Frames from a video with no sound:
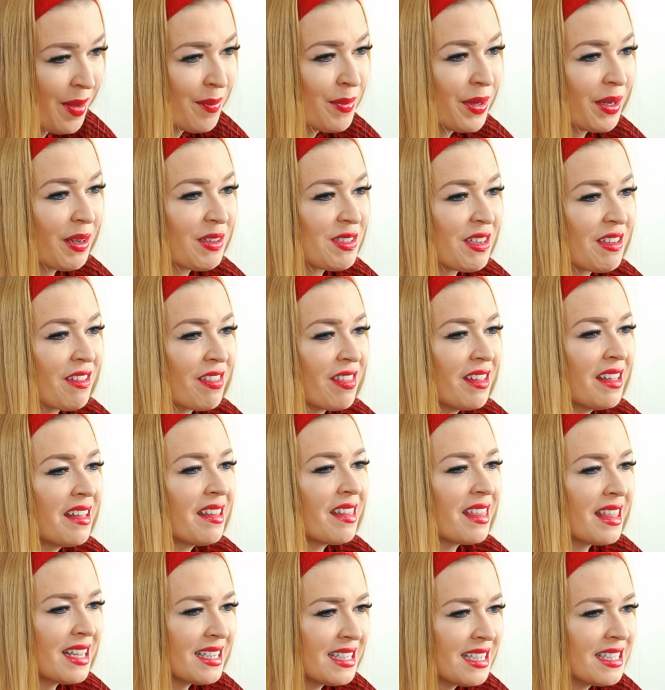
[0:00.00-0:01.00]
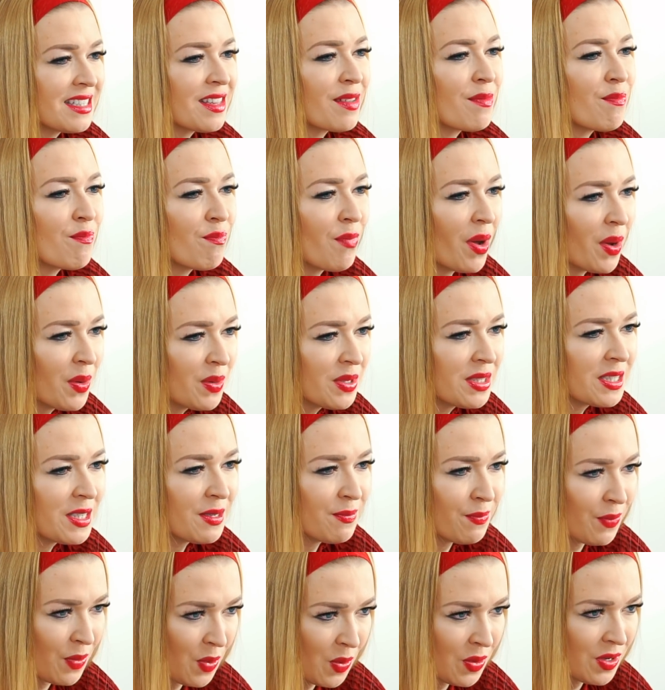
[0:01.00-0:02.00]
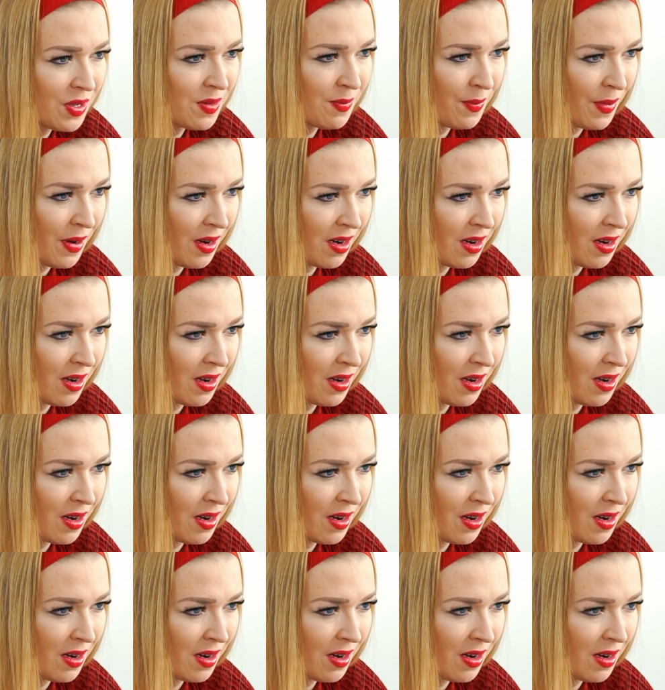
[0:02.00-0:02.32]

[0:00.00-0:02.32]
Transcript: because I think this is the most important